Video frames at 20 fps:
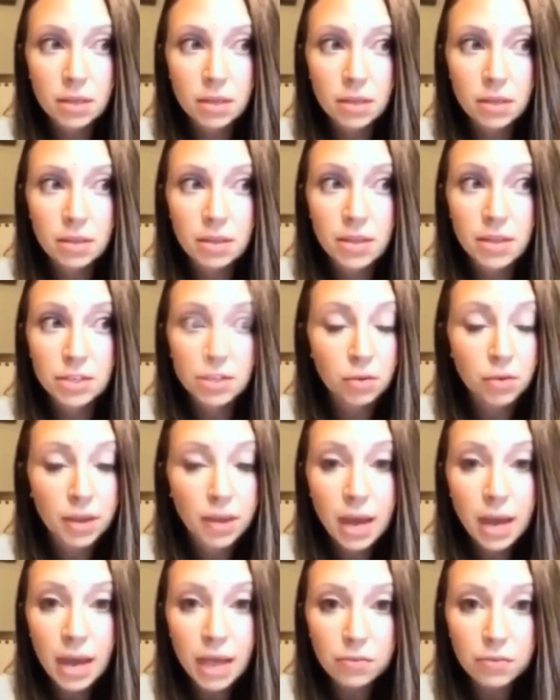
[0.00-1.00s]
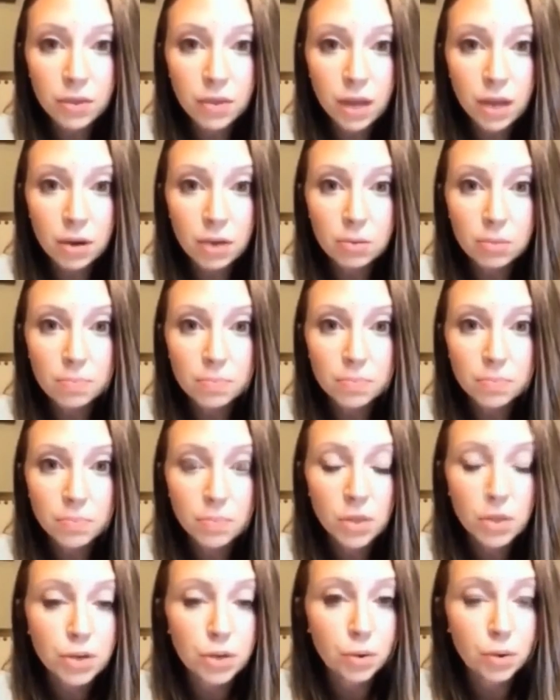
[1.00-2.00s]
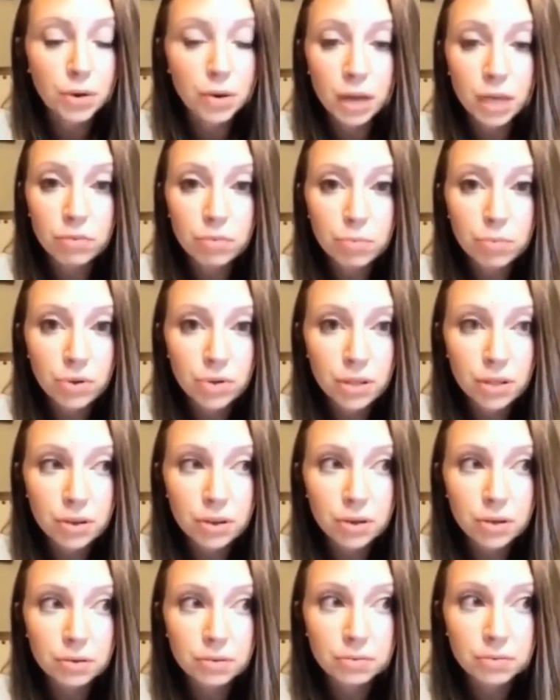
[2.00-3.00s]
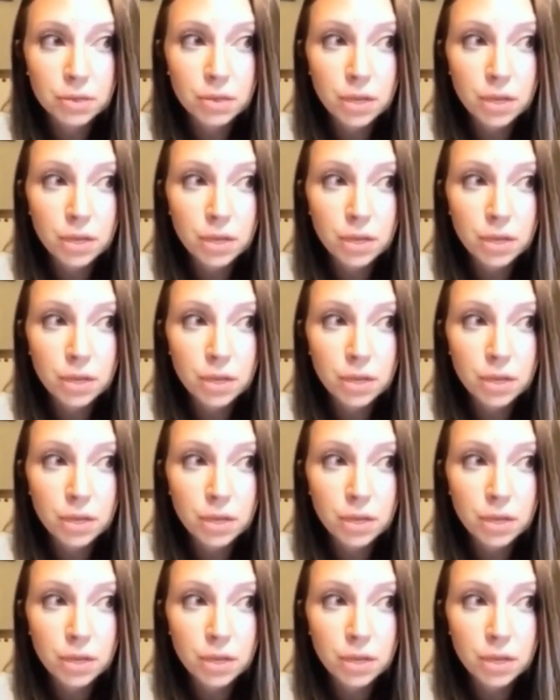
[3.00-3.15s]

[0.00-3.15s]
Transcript: They don't get high flow, no non-rebreather,